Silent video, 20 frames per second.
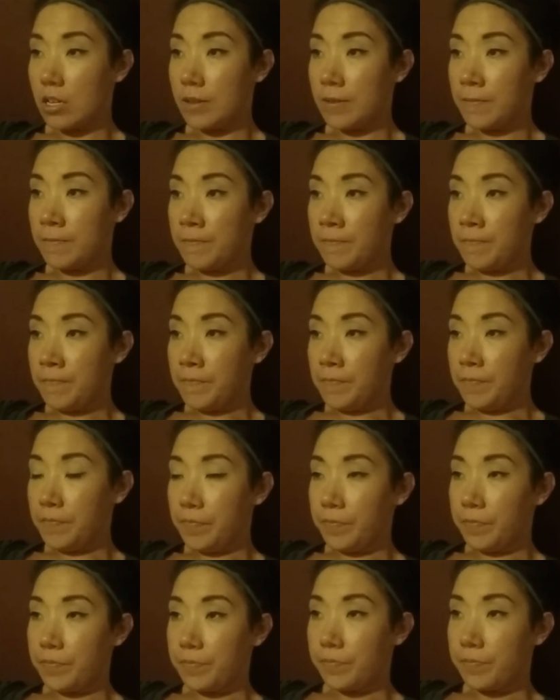
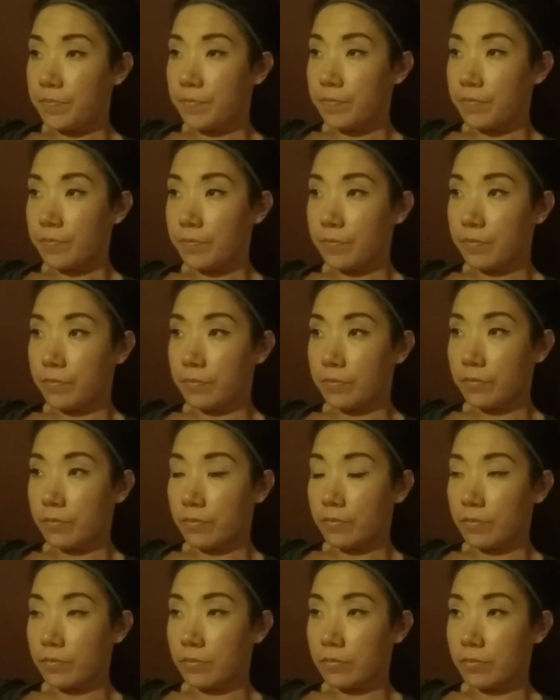
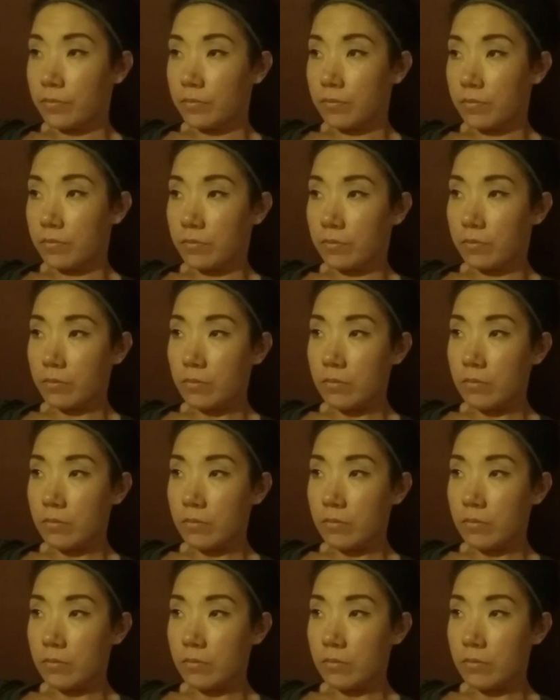Nothing is said.